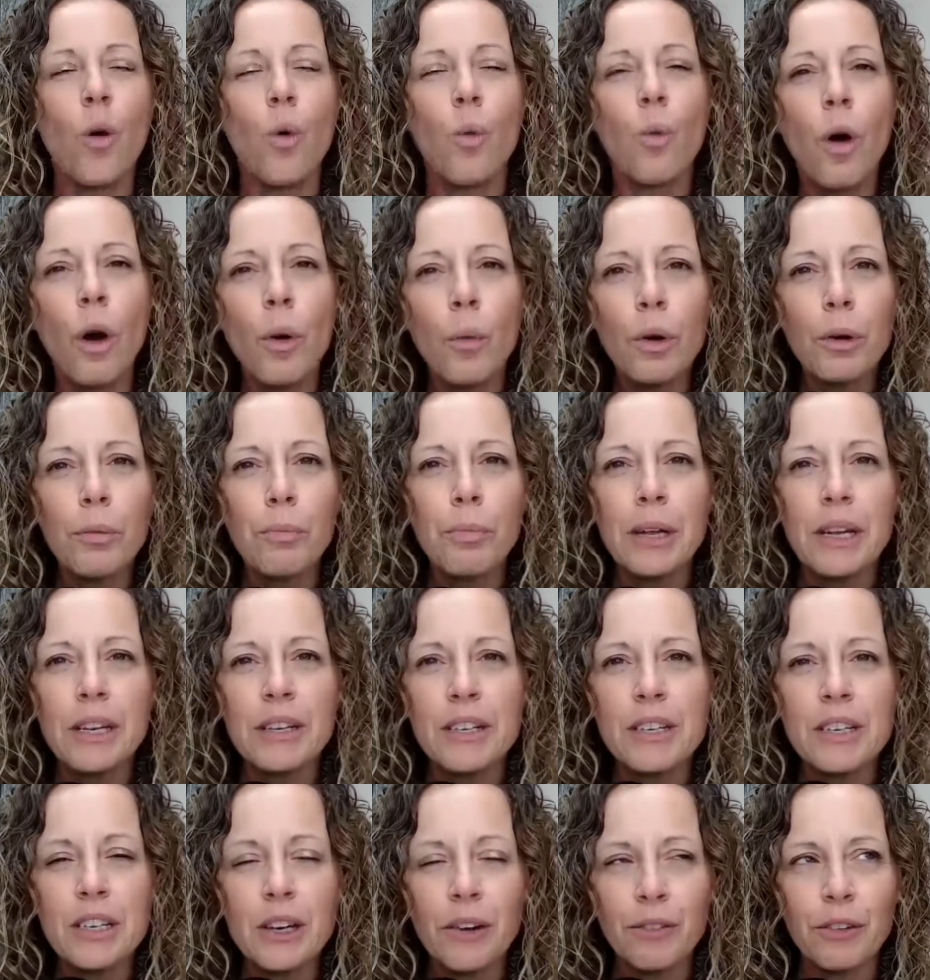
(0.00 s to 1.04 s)
What would be
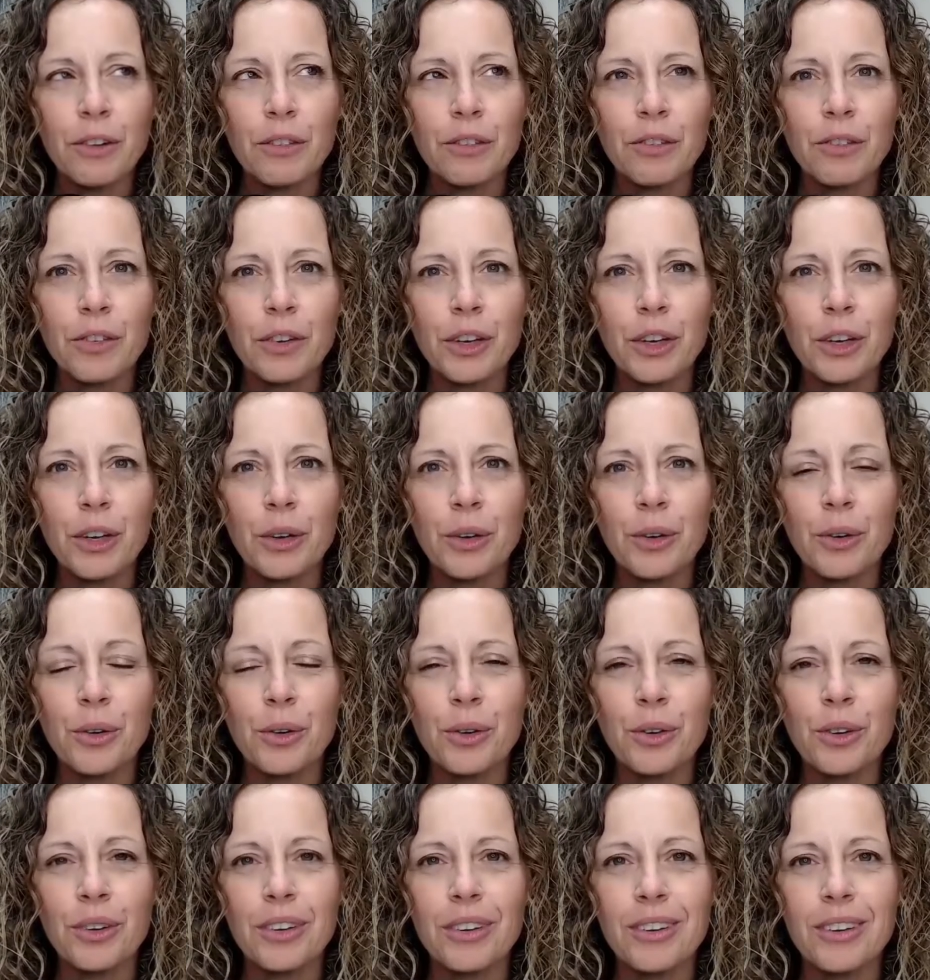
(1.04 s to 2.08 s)
different for
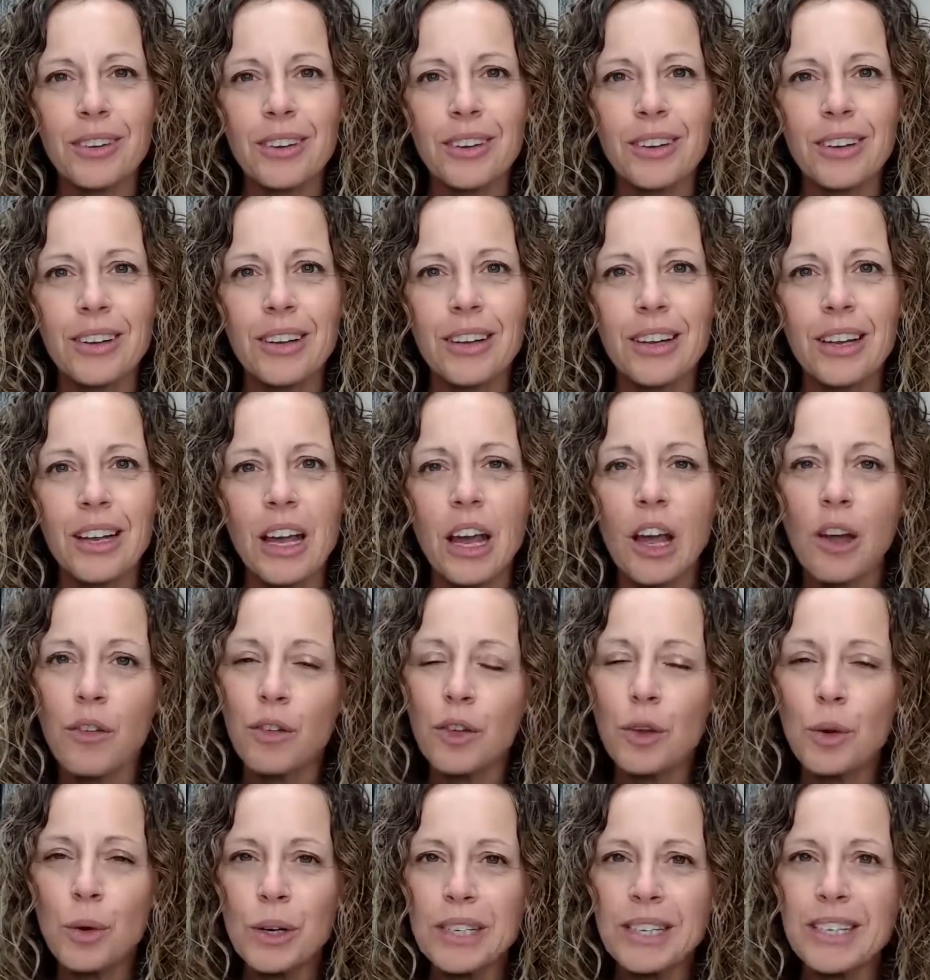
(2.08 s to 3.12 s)
you if
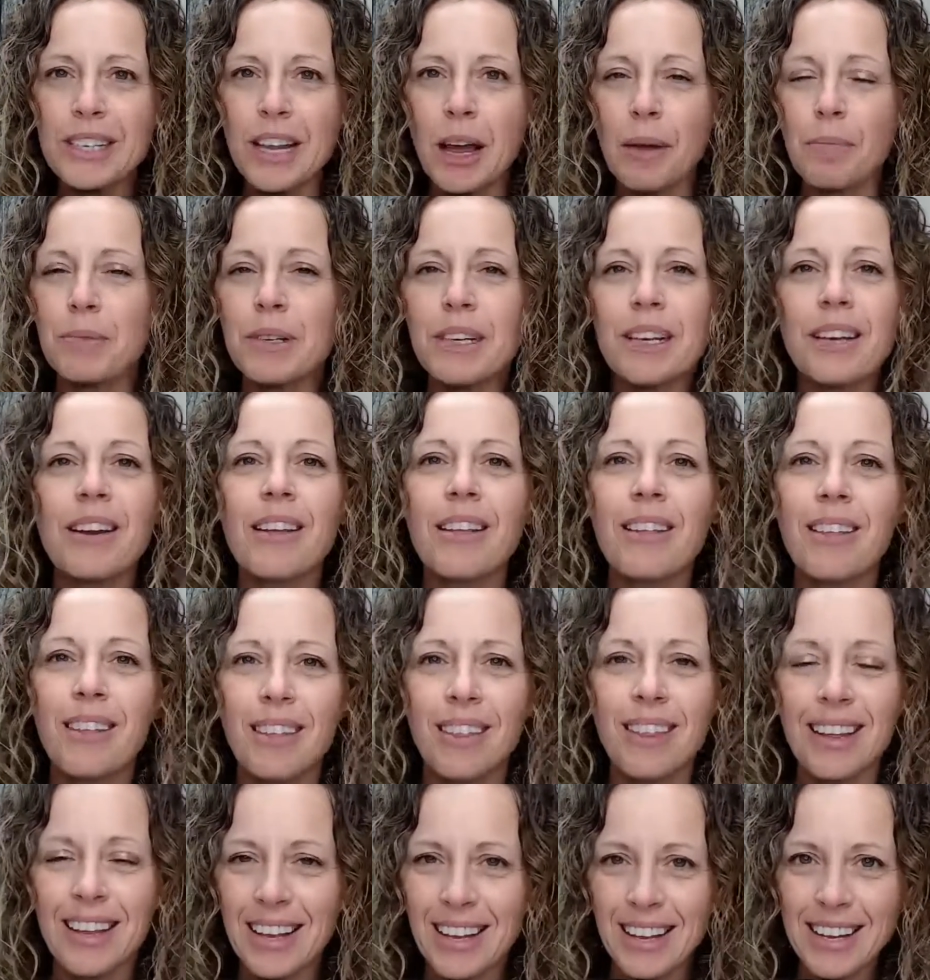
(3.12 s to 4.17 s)
you accepted
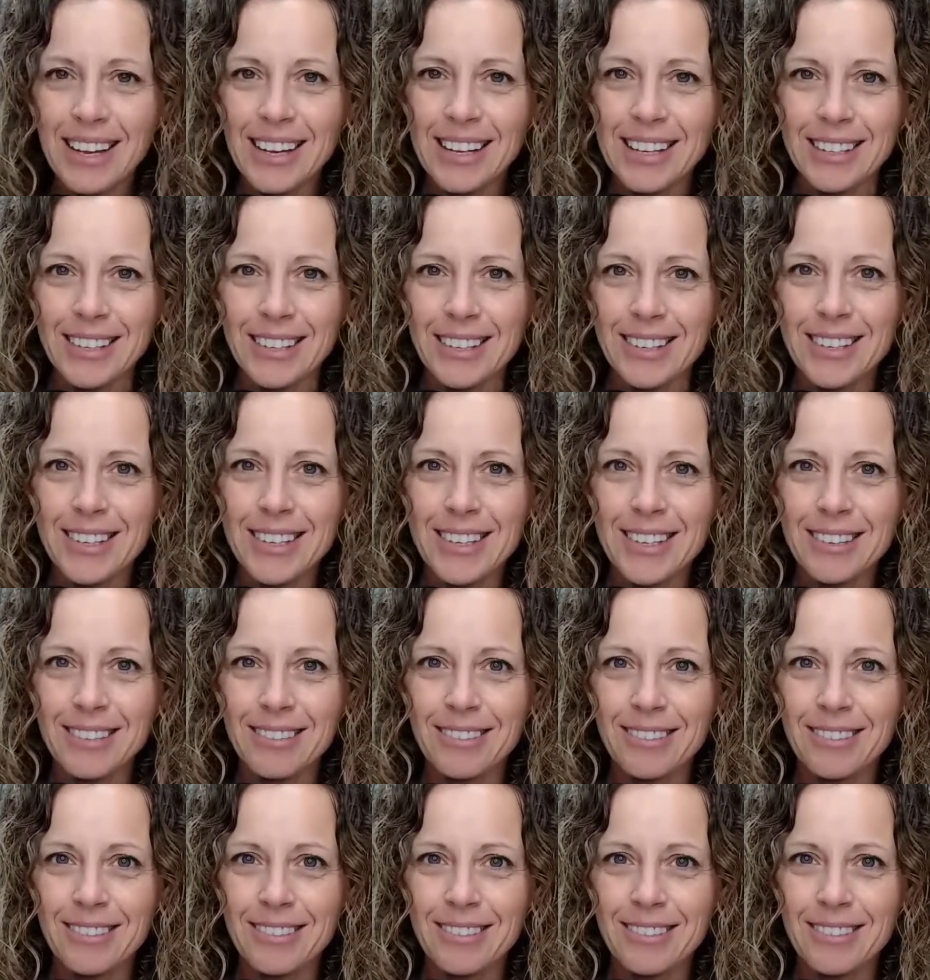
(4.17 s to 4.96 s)
the ease?